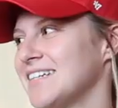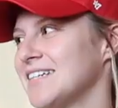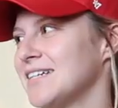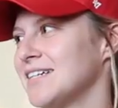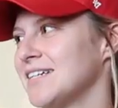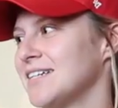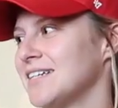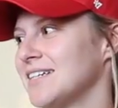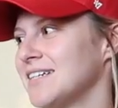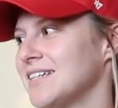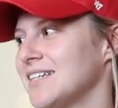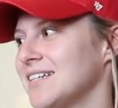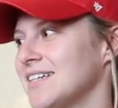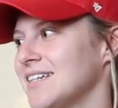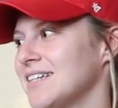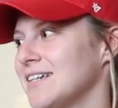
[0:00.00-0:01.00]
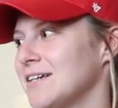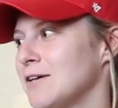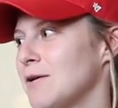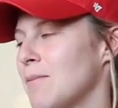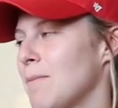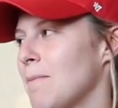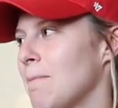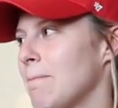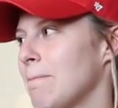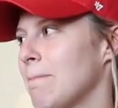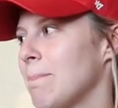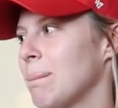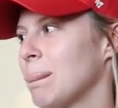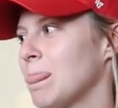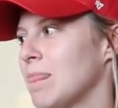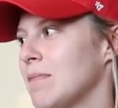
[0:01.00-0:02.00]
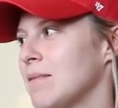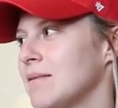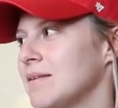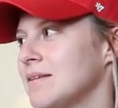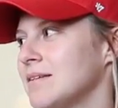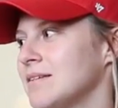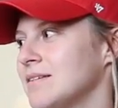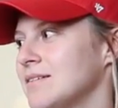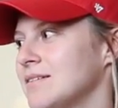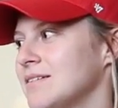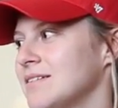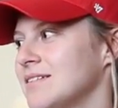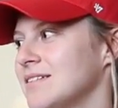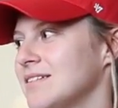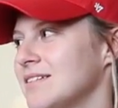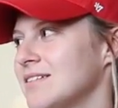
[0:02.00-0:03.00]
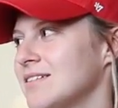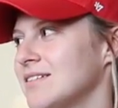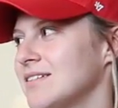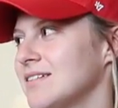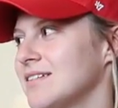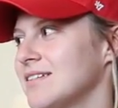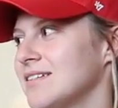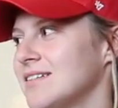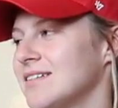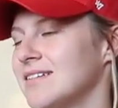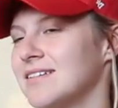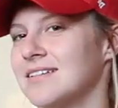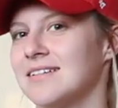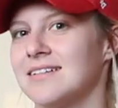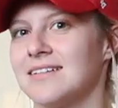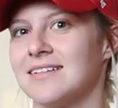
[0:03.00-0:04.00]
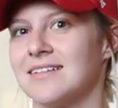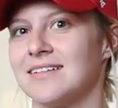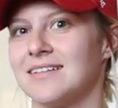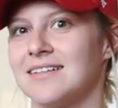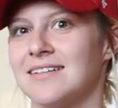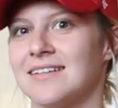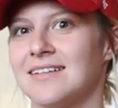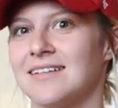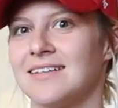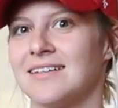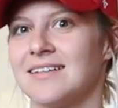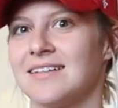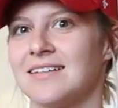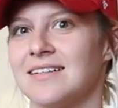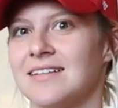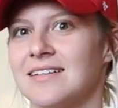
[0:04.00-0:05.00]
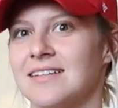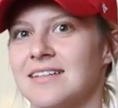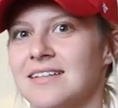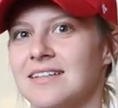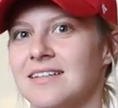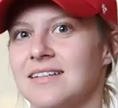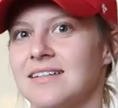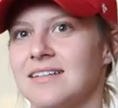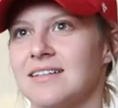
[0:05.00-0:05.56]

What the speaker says: (not speaking)